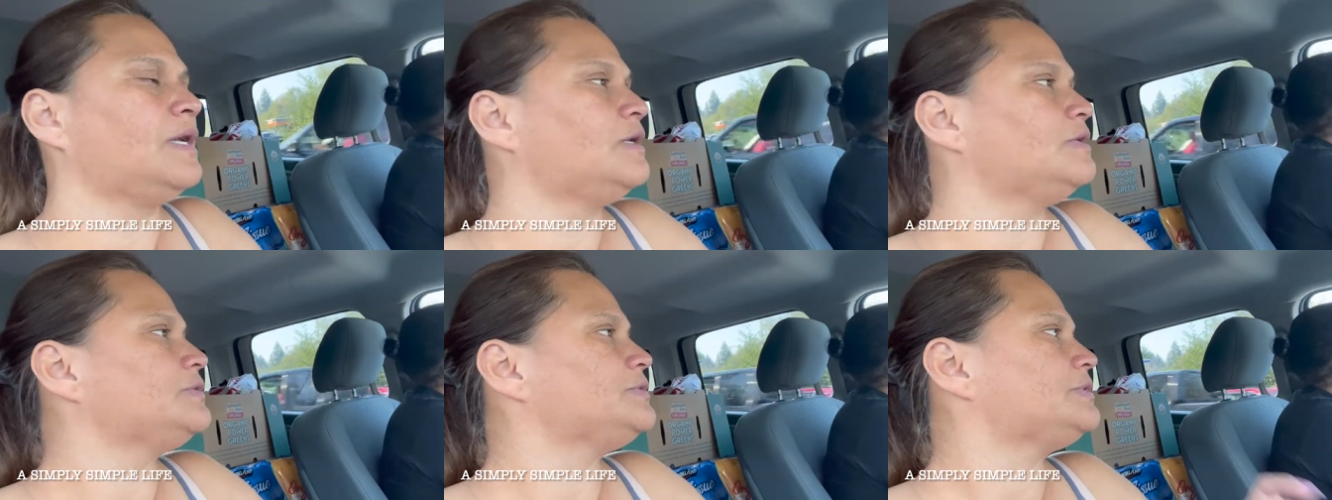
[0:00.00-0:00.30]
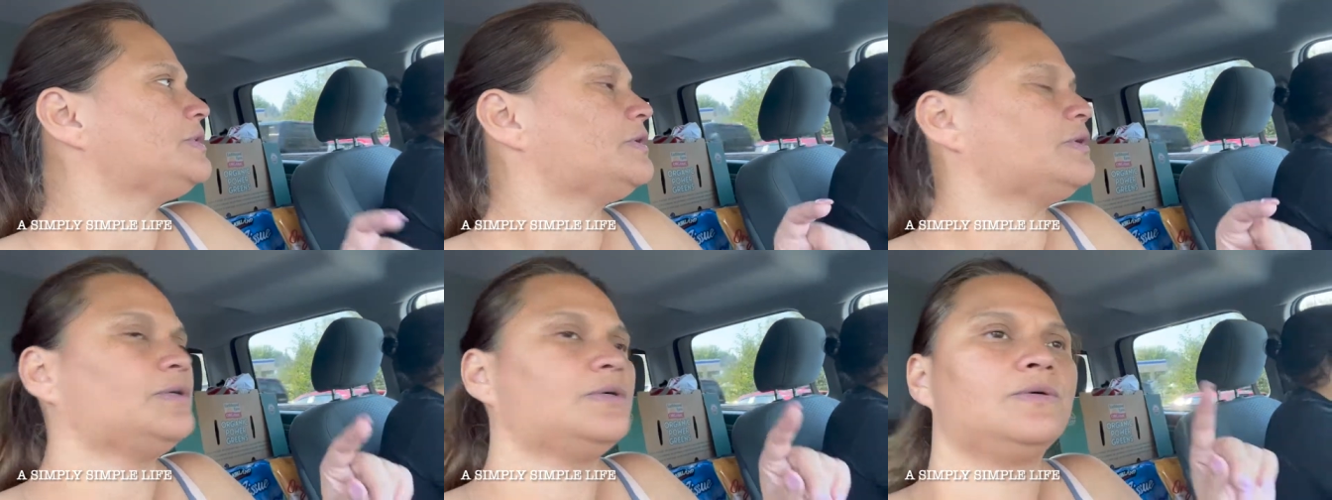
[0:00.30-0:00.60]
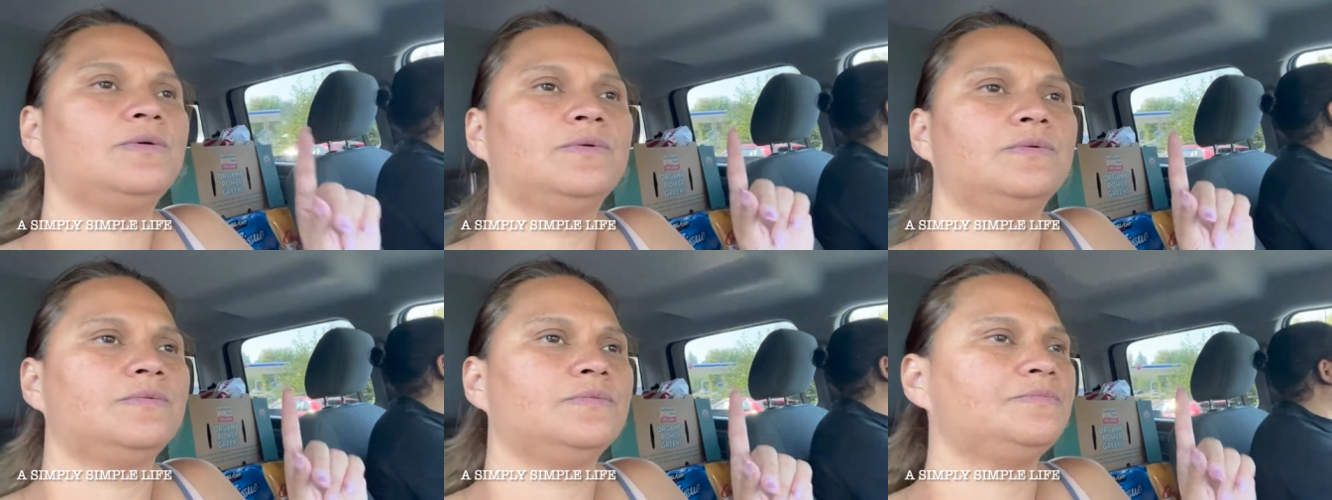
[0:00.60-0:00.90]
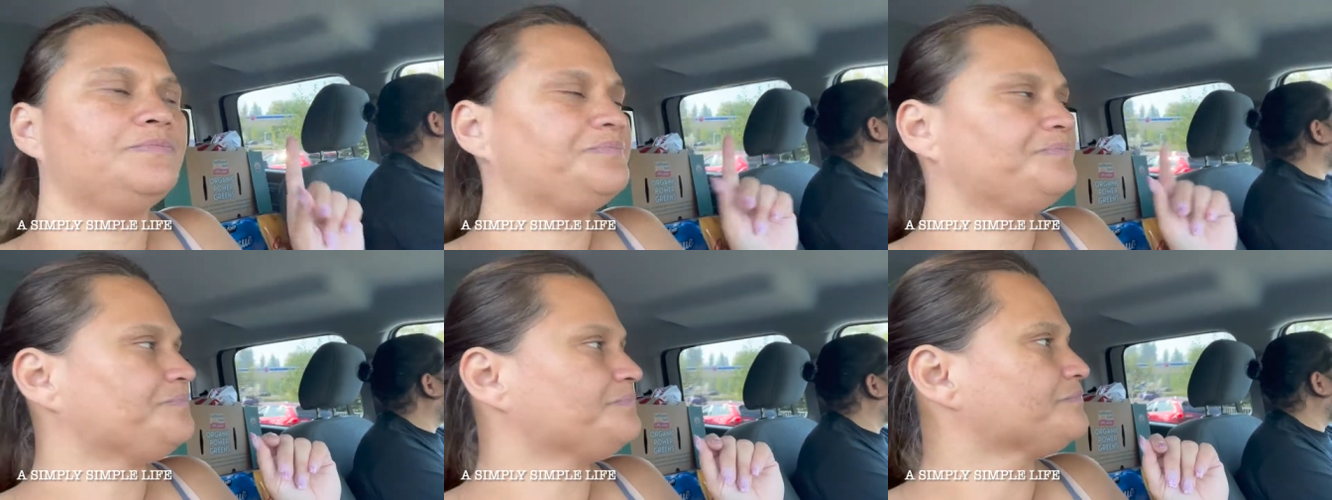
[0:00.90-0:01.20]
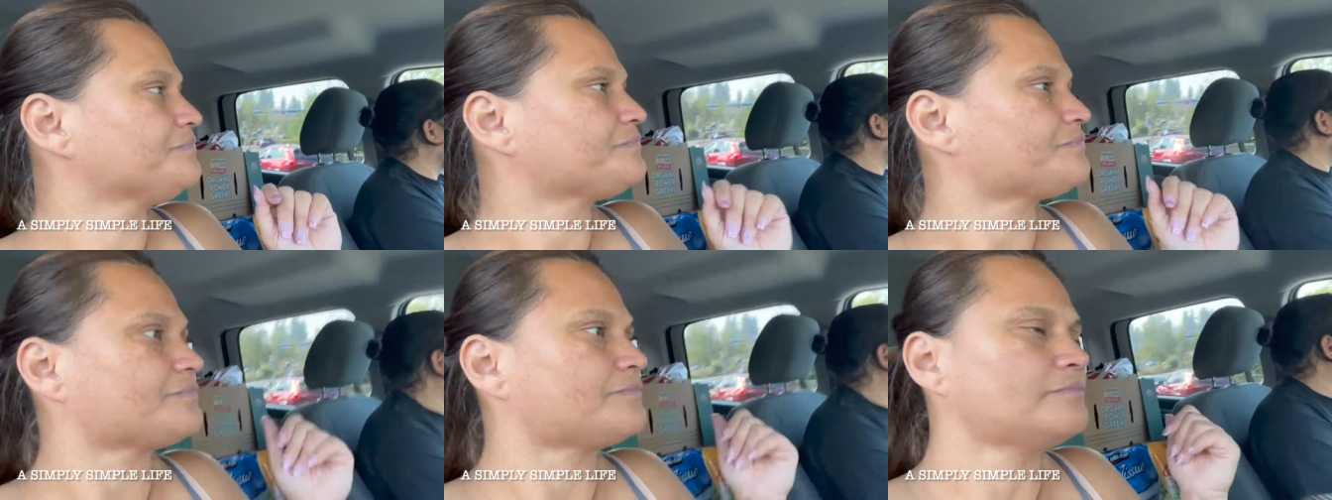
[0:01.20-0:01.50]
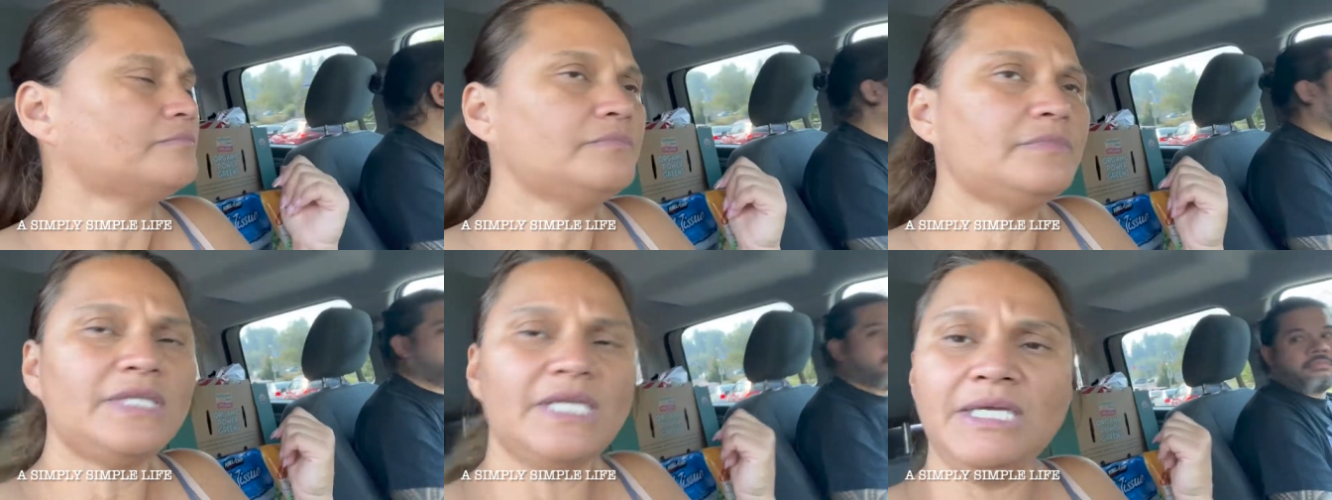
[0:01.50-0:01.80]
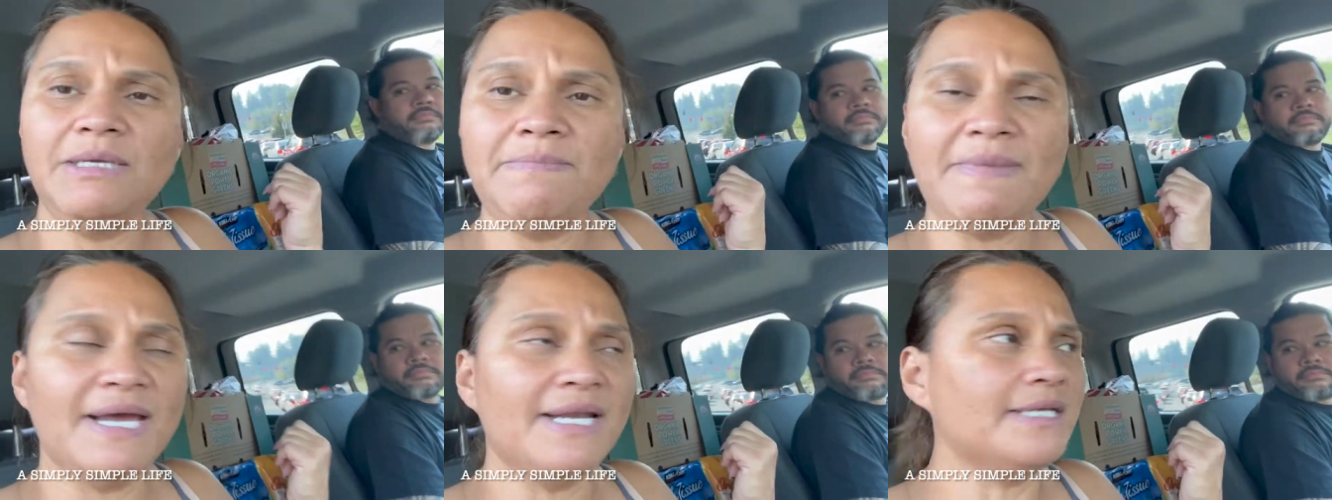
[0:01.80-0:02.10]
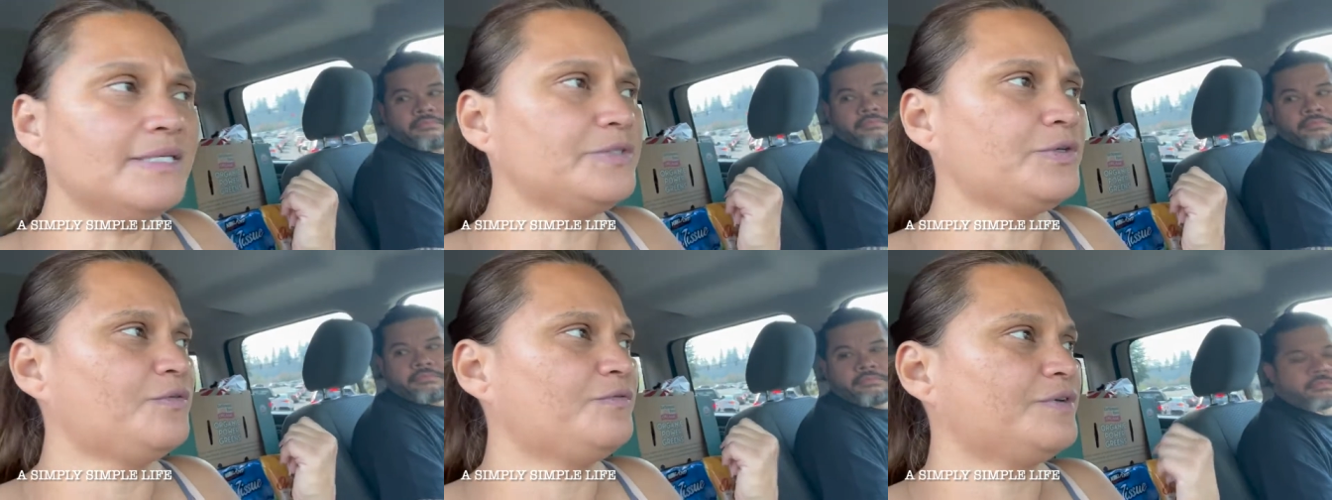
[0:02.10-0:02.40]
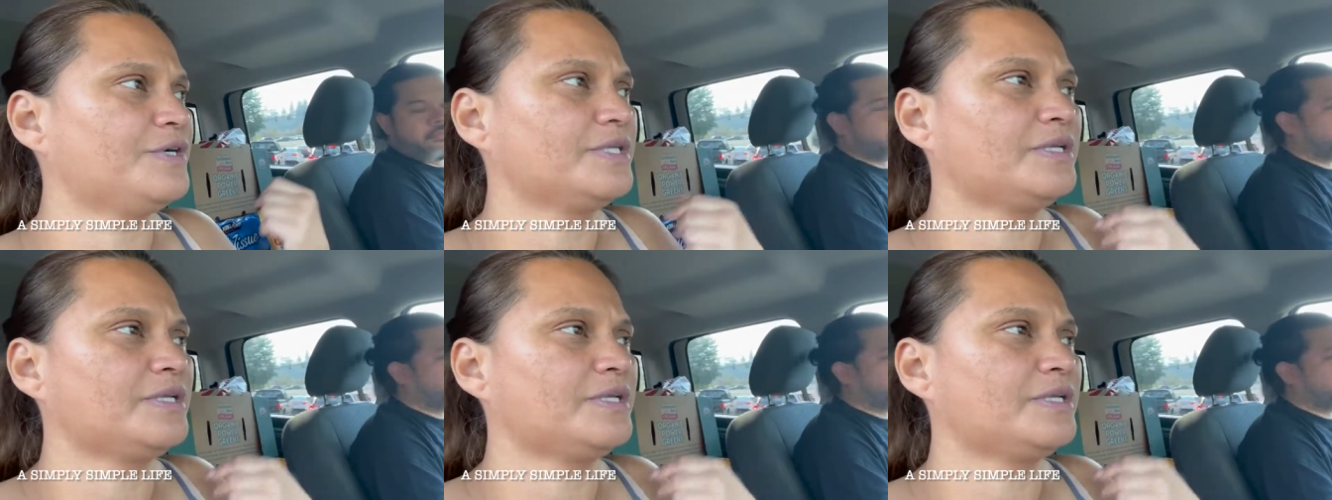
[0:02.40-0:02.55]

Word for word: so he met us over at